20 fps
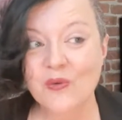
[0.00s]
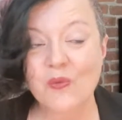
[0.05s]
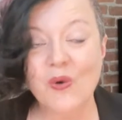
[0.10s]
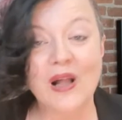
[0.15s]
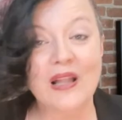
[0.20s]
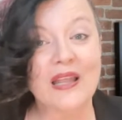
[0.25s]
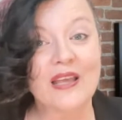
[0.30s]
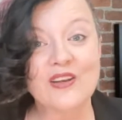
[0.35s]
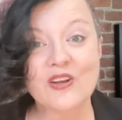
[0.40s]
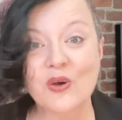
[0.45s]

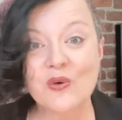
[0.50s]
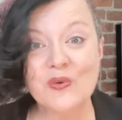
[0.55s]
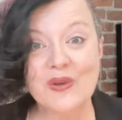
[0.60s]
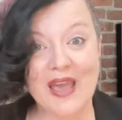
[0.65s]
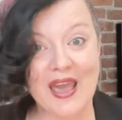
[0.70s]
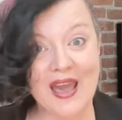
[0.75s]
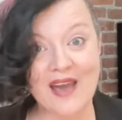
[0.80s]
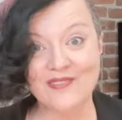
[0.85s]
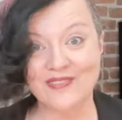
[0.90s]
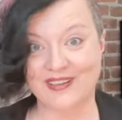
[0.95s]
While I
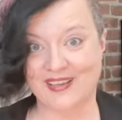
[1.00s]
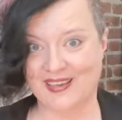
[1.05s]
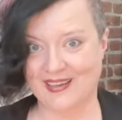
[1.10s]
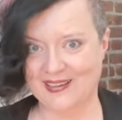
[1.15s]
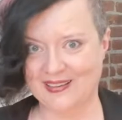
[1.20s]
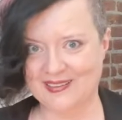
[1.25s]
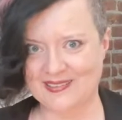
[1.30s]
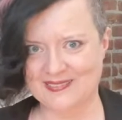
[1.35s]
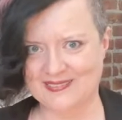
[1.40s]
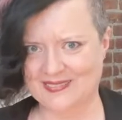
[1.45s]
don't
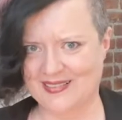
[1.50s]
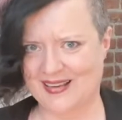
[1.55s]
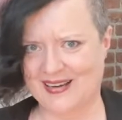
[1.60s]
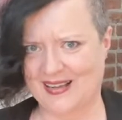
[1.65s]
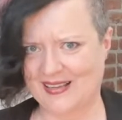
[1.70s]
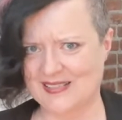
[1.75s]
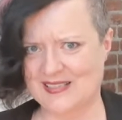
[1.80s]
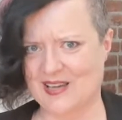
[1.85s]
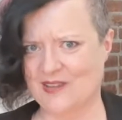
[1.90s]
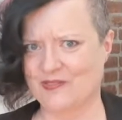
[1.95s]
advocate,
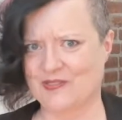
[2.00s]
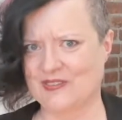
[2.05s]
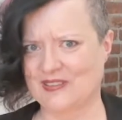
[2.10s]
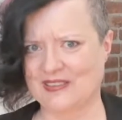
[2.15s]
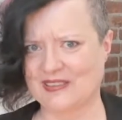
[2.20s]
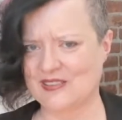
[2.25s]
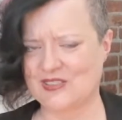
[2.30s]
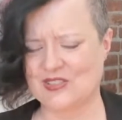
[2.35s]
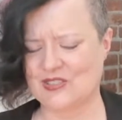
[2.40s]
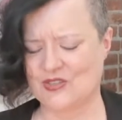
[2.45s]
and I
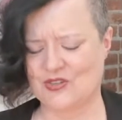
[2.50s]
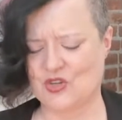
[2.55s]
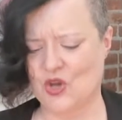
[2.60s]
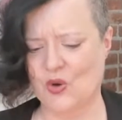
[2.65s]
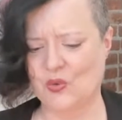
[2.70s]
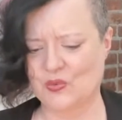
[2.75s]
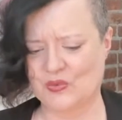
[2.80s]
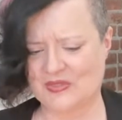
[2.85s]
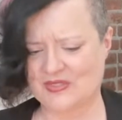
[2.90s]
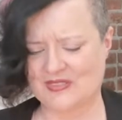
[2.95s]
definitely
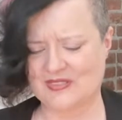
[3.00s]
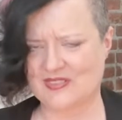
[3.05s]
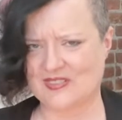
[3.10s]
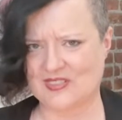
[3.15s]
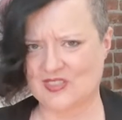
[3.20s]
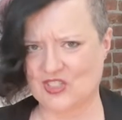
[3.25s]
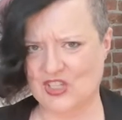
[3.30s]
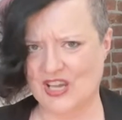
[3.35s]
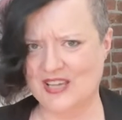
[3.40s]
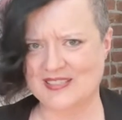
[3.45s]
don't
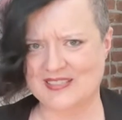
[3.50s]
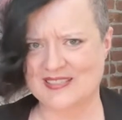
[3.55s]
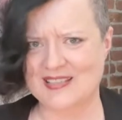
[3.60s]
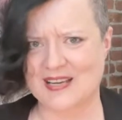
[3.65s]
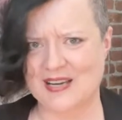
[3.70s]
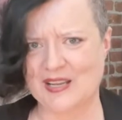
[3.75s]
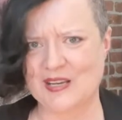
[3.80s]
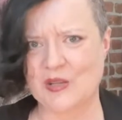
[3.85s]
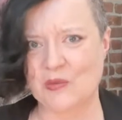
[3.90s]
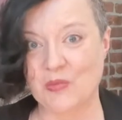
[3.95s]
suggest
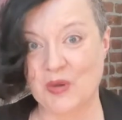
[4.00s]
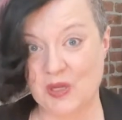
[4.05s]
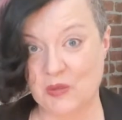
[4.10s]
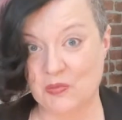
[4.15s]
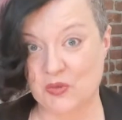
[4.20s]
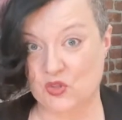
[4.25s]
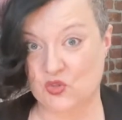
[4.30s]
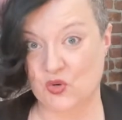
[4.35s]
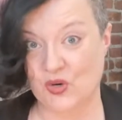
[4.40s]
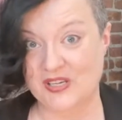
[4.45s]
that
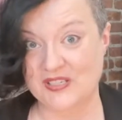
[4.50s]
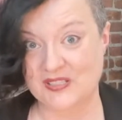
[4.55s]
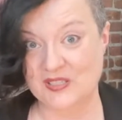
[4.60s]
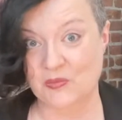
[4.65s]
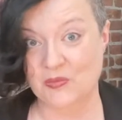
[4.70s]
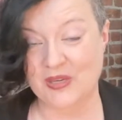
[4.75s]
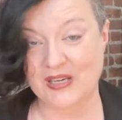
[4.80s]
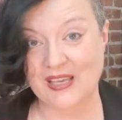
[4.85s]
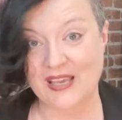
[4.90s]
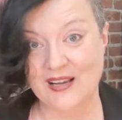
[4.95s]
anybody betray
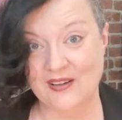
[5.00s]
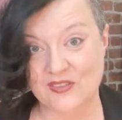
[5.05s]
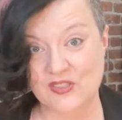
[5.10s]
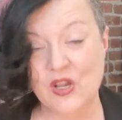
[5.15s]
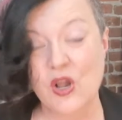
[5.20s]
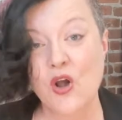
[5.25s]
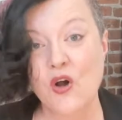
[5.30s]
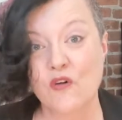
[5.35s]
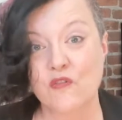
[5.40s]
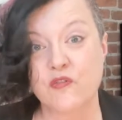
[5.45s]
somebody
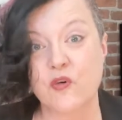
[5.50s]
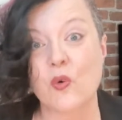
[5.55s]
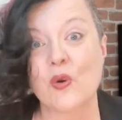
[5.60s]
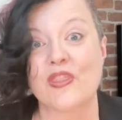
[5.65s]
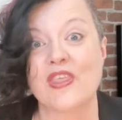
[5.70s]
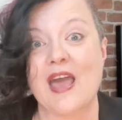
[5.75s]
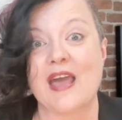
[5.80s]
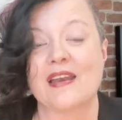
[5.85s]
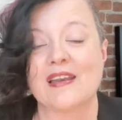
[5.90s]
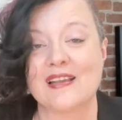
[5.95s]
else
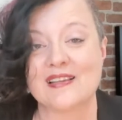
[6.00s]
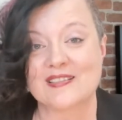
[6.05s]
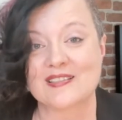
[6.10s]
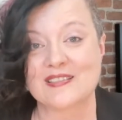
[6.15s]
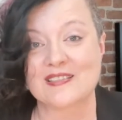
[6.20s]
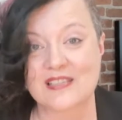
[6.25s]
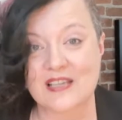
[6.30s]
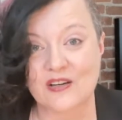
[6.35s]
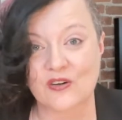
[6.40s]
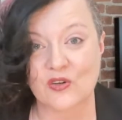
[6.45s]
for that
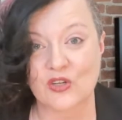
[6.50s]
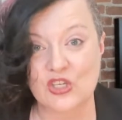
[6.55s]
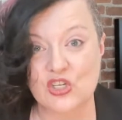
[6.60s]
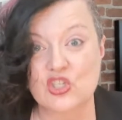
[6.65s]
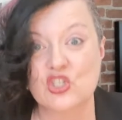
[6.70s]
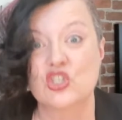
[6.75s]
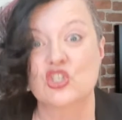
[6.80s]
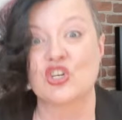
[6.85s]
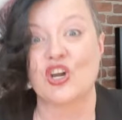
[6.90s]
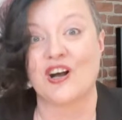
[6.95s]
necessary
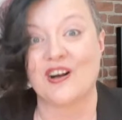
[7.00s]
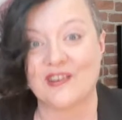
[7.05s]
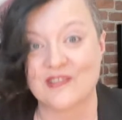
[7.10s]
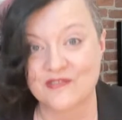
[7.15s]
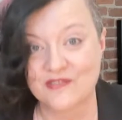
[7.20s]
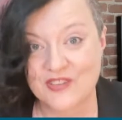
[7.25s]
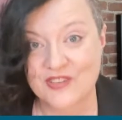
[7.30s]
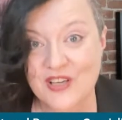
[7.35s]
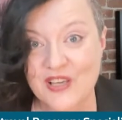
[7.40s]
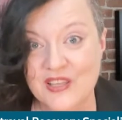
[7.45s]

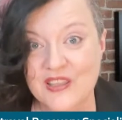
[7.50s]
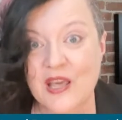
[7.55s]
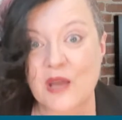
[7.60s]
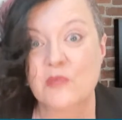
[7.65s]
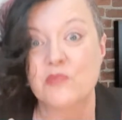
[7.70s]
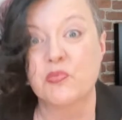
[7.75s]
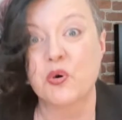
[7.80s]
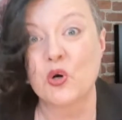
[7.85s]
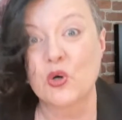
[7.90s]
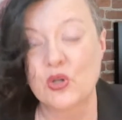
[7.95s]
shove,
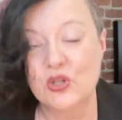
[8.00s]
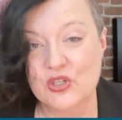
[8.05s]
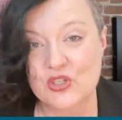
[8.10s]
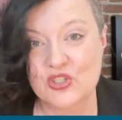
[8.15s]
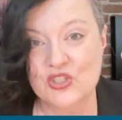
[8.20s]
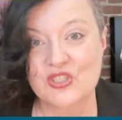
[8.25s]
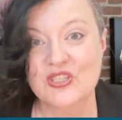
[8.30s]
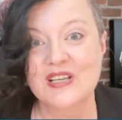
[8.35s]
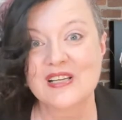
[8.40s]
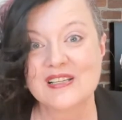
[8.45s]
that
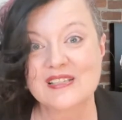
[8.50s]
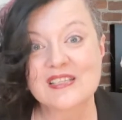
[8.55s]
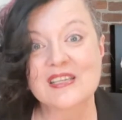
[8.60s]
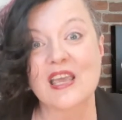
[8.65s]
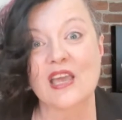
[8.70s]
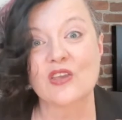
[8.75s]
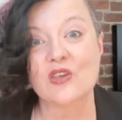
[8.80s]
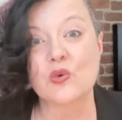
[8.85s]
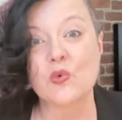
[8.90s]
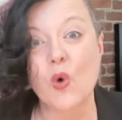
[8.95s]
push to
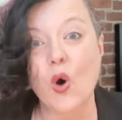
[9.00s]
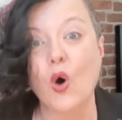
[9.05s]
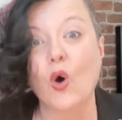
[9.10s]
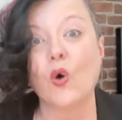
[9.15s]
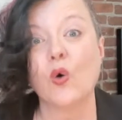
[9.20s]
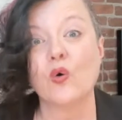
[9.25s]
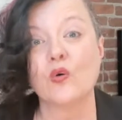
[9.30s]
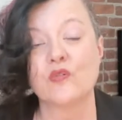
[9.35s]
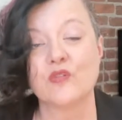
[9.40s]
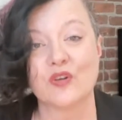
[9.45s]
get you
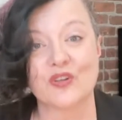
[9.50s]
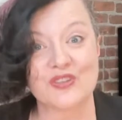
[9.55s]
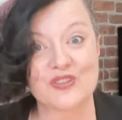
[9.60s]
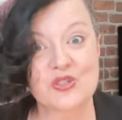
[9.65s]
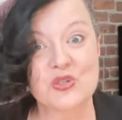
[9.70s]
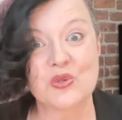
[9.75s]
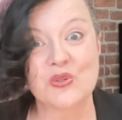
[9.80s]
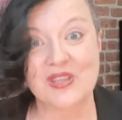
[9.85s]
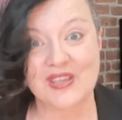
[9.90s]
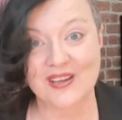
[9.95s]
over
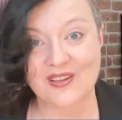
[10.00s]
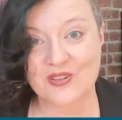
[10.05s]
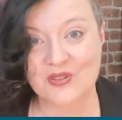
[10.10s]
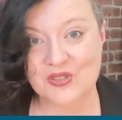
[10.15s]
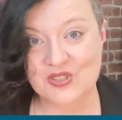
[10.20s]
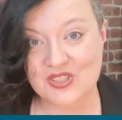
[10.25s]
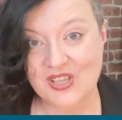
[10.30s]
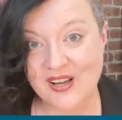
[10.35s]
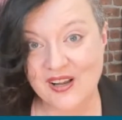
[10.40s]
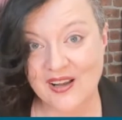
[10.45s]
to the
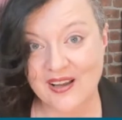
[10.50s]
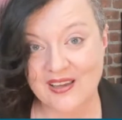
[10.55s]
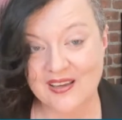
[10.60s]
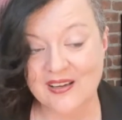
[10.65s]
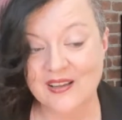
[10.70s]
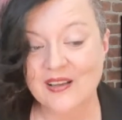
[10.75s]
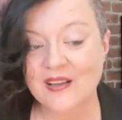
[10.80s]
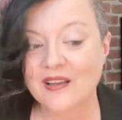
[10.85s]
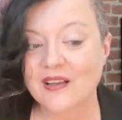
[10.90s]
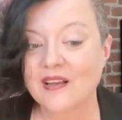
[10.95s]
other
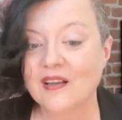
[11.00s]
side.